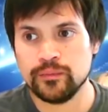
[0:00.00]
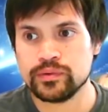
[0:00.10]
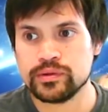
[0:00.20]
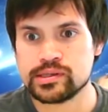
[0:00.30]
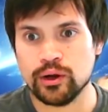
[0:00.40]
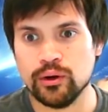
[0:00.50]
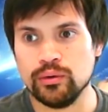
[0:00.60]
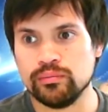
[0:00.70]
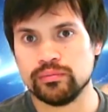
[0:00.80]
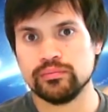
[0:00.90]
So
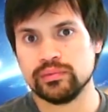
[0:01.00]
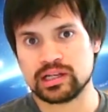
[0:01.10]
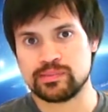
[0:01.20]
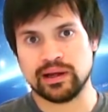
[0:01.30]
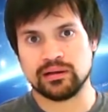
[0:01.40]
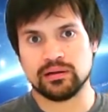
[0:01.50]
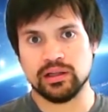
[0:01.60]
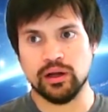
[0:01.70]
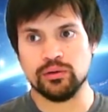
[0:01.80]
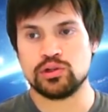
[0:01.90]
I spent
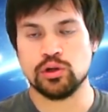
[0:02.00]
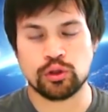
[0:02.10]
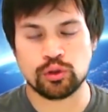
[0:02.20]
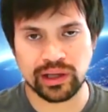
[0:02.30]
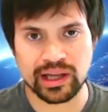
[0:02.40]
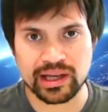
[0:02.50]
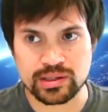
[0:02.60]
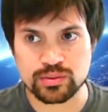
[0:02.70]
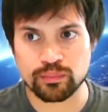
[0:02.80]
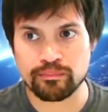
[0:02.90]
you know two or three
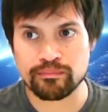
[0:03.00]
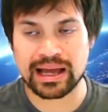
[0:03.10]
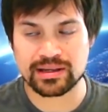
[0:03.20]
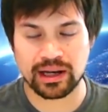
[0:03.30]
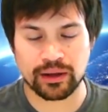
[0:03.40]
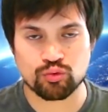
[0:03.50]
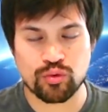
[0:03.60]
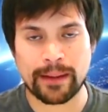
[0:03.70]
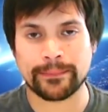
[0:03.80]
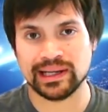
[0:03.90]
years ma- like
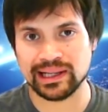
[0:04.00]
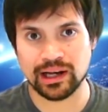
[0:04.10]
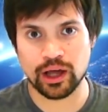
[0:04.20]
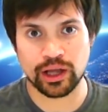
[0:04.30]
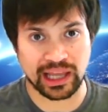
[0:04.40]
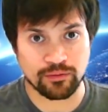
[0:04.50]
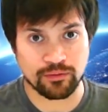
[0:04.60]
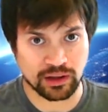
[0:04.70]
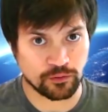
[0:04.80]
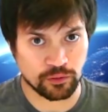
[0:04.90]
rapidly learning
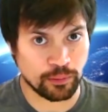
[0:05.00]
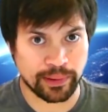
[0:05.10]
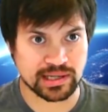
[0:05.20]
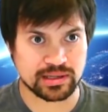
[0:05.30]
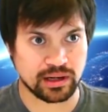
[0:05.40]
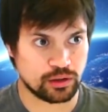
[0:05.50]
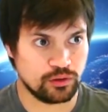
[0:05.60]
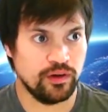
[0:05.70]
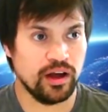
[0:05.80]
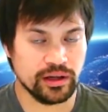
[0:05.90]
everything from the best I
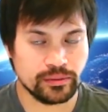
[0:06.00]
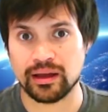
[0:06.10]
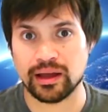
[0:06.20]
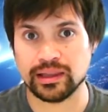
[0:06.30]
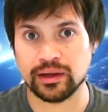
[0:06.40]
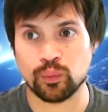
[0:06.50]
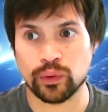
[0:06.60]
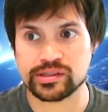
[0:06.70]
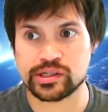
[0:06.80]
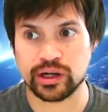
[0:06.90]
could find, and then
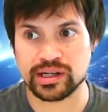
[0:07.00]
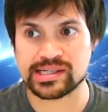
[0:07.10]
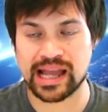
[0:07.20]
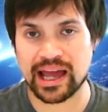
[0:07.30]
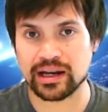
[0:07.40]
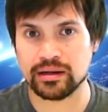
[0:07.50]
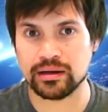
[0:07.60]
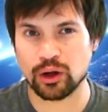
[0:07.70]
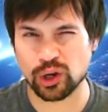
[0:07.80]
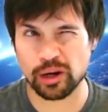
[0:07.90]
once you understand
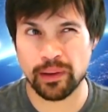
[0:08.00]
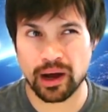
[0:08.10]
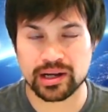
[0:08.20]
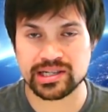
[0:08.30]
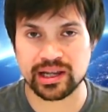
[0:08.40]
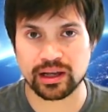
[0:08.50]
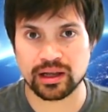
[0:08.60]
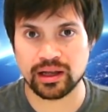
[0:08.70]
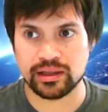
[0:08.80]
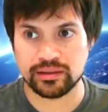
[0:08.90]
online marketing,
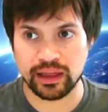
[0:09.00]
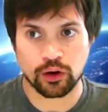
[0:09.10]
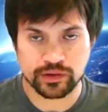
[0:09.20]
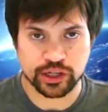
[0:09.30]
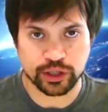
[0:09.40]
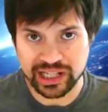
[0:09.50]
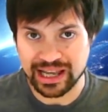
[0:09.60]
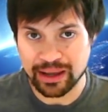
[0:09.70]
then obviously you need to